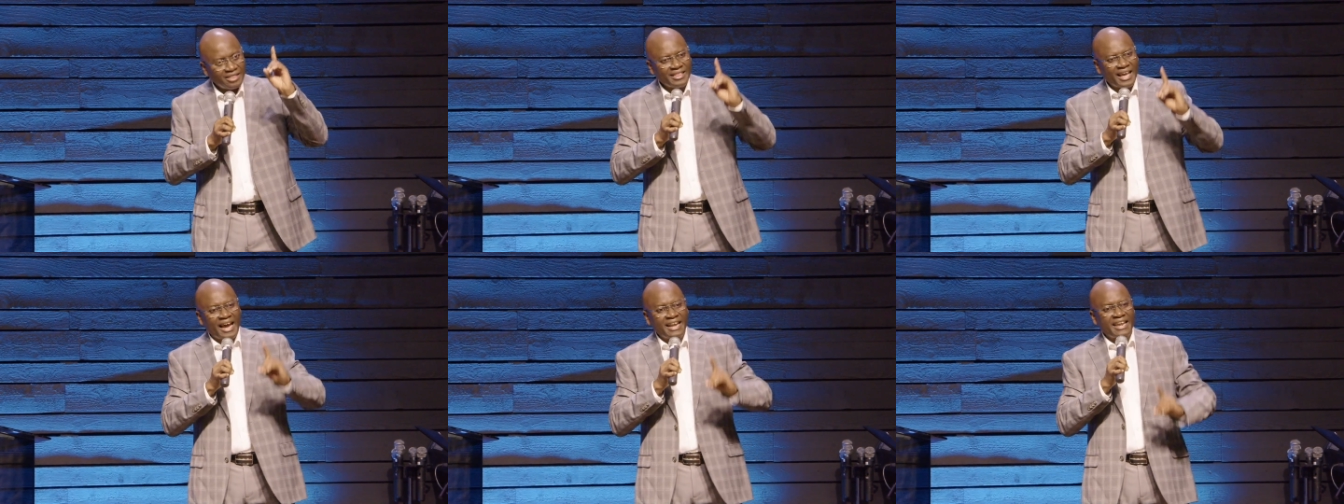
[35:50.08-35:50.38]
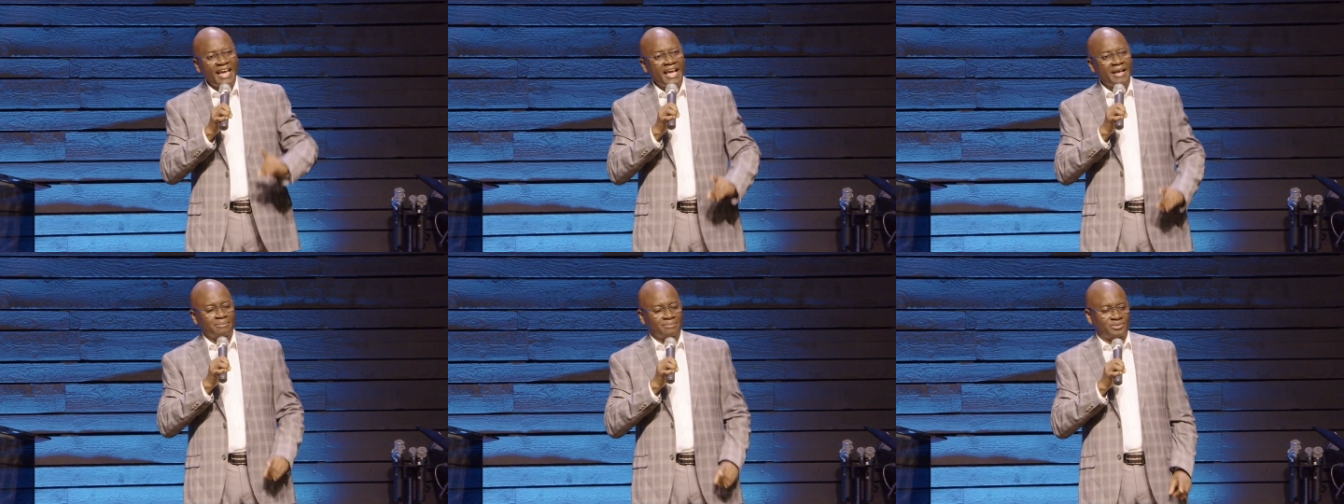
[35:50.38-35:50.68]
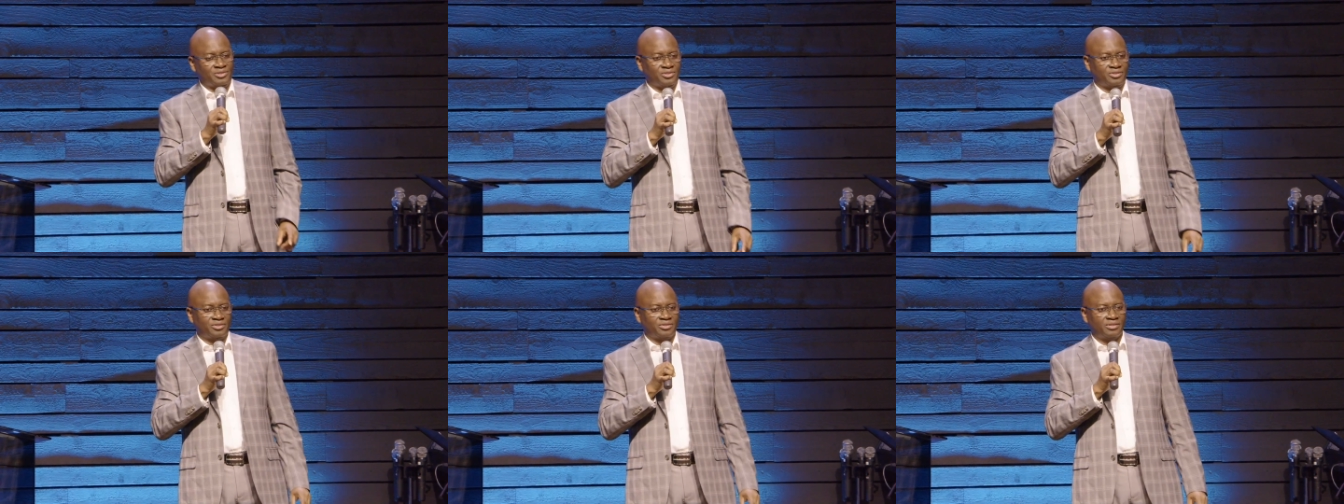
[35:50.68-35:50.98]
Their
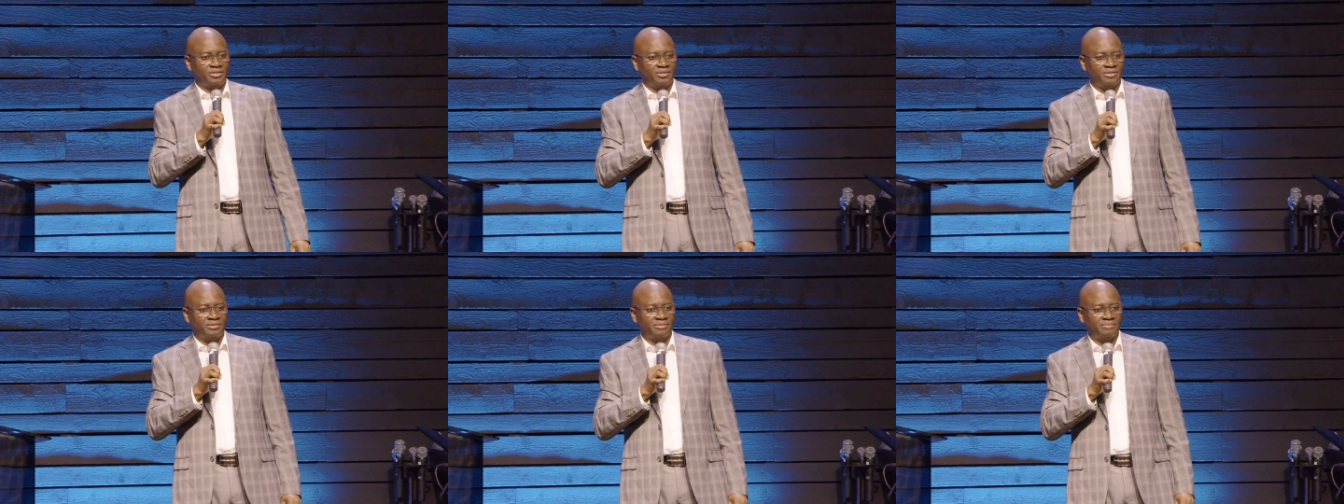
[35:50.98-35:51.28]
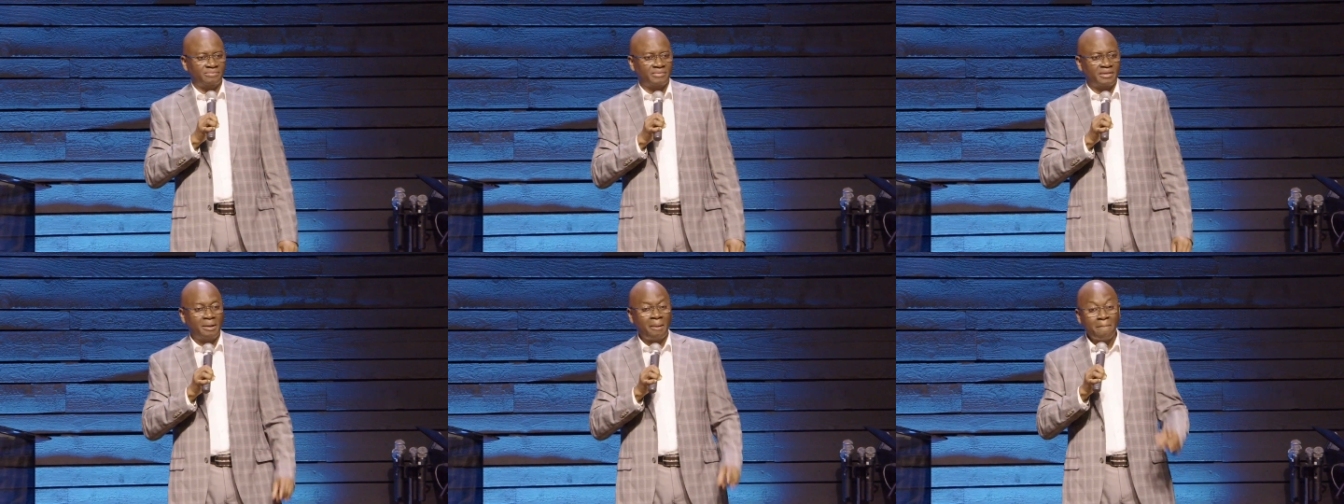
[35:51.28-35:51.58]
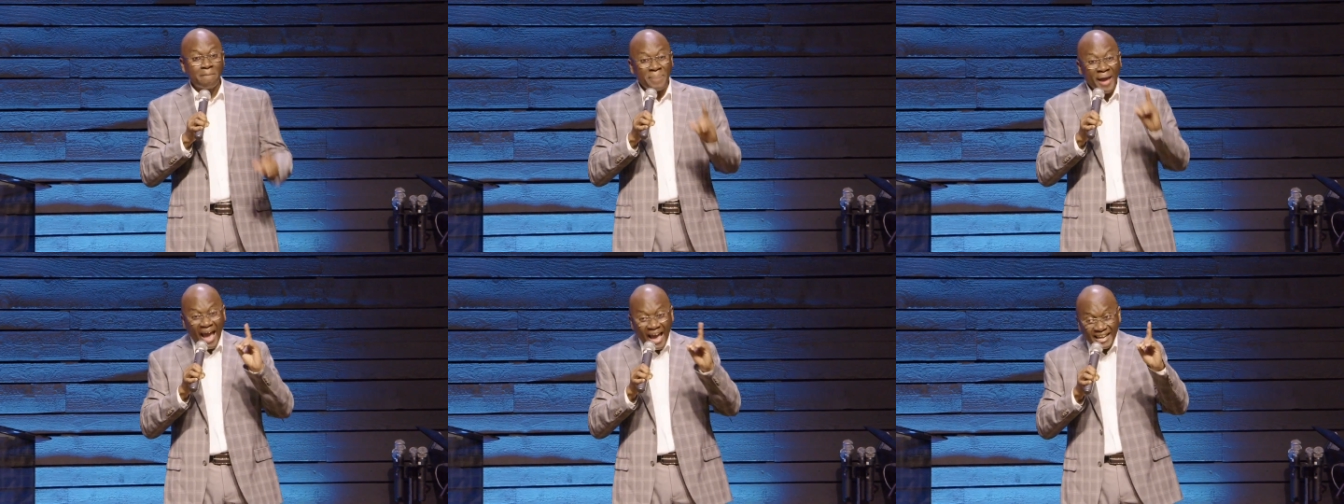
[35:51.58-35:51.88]
names
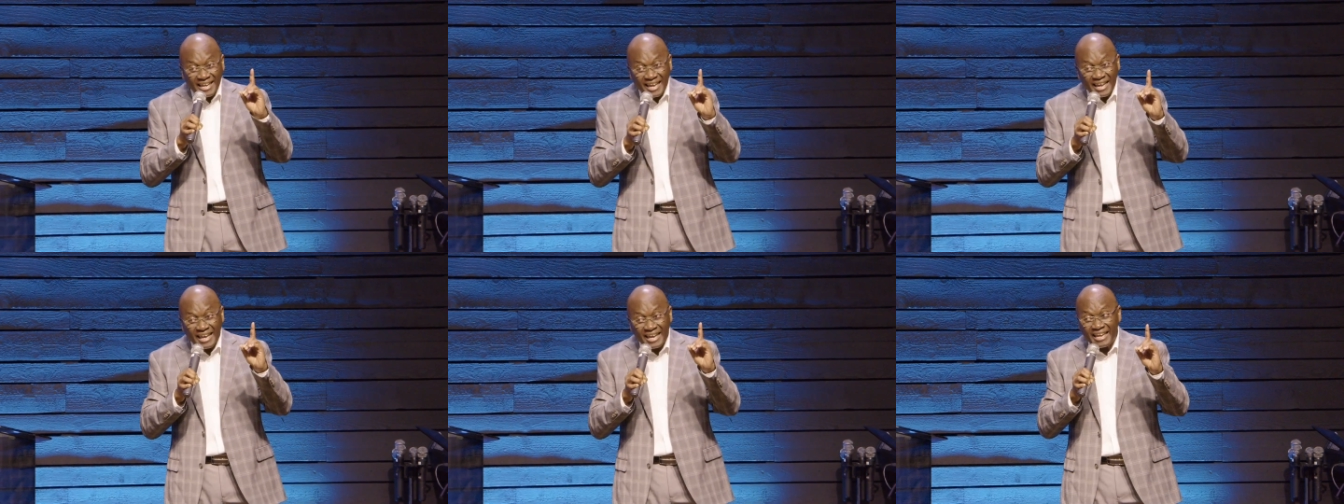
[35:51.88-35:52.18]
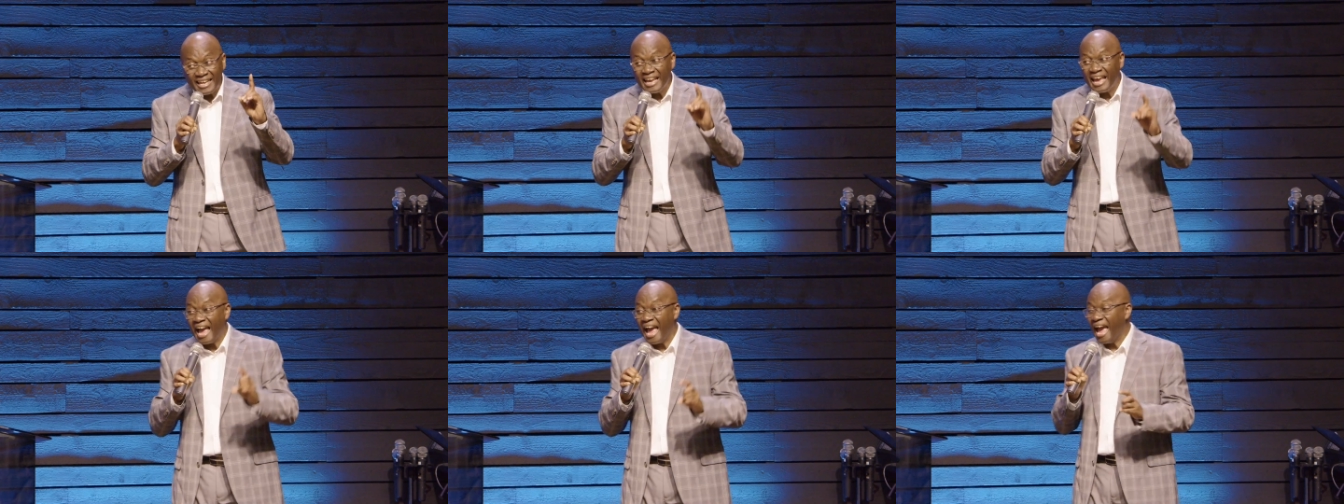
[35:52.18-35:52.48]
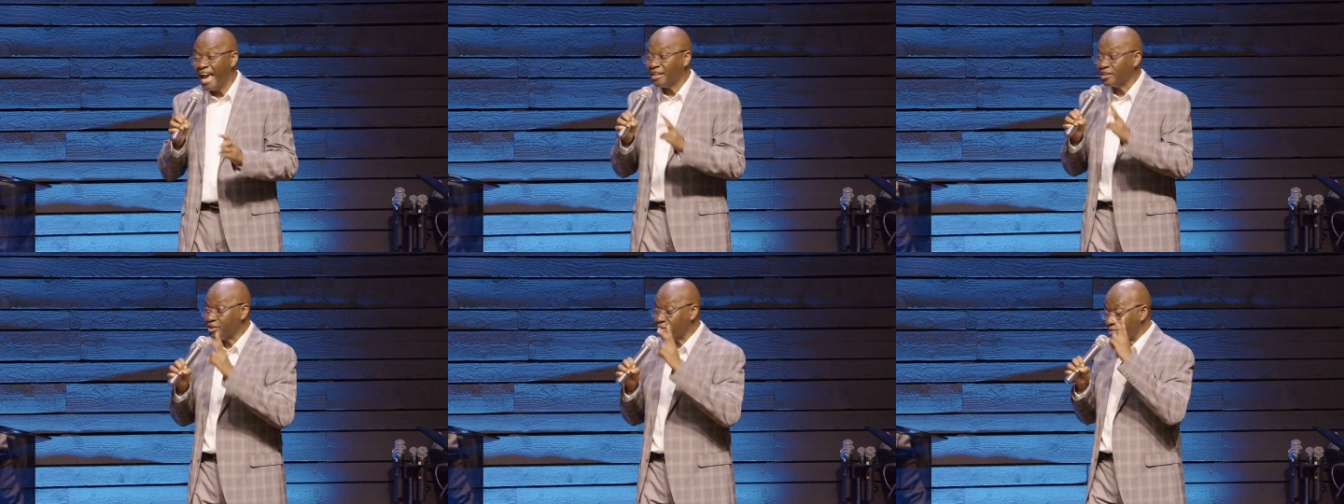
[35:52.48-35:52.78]
Peggy
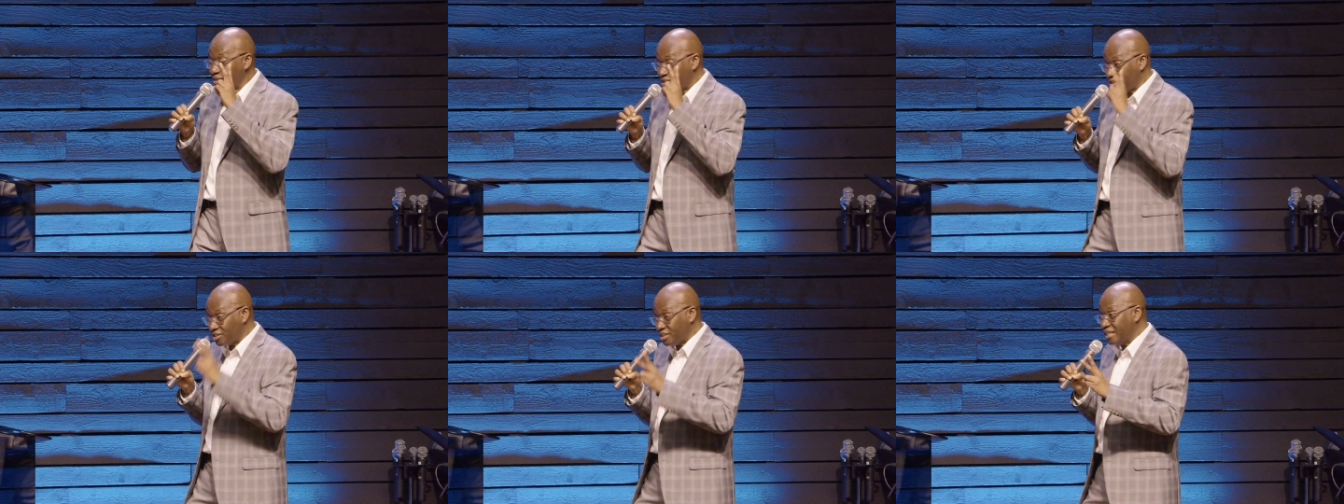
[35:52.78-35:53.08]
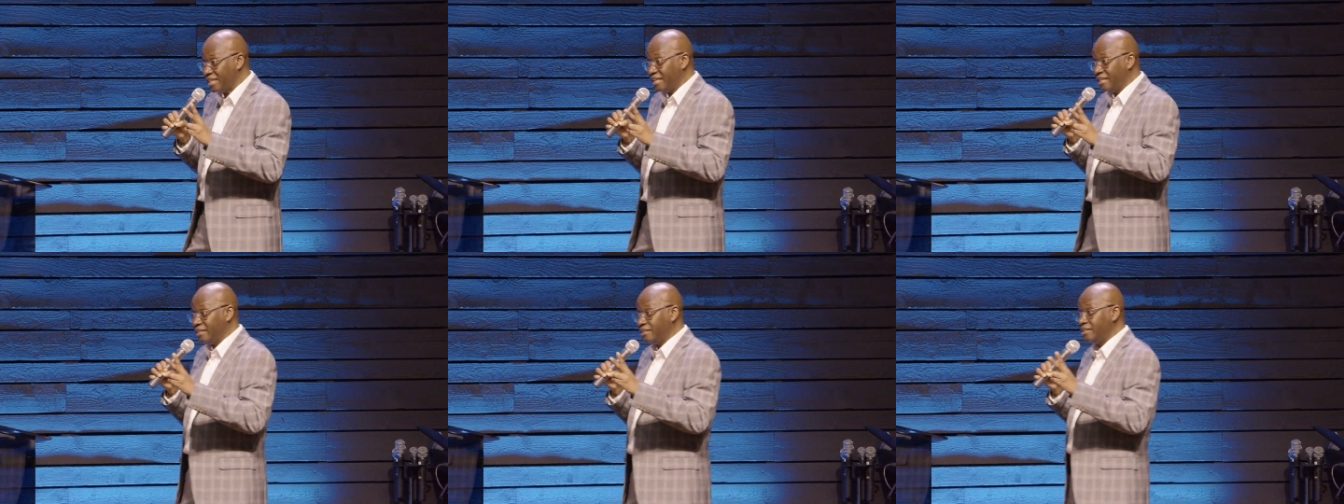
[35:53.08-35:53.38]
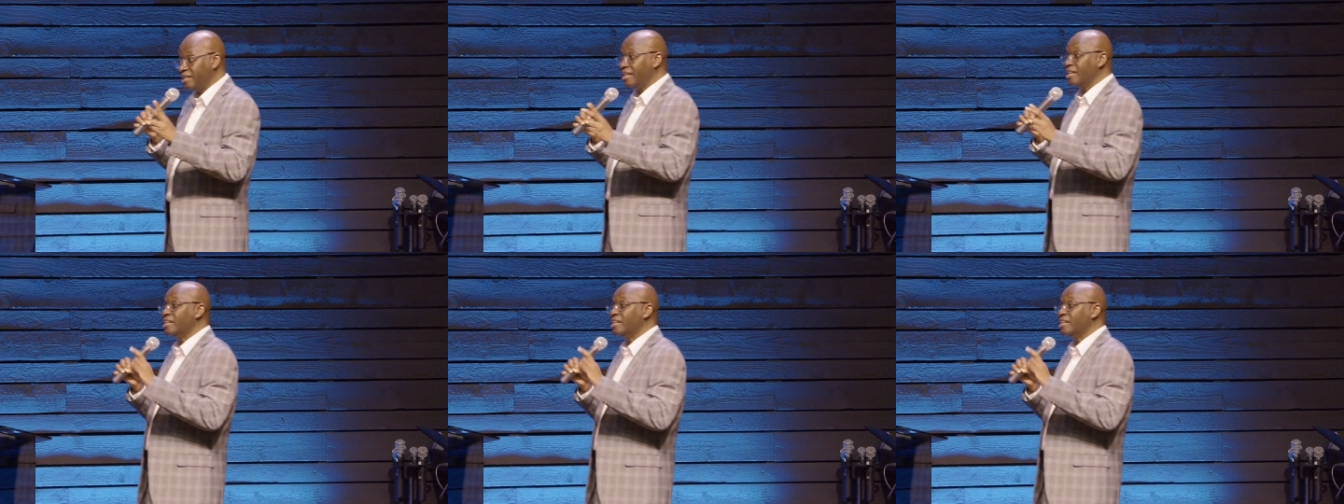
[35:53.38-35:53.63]
and Christine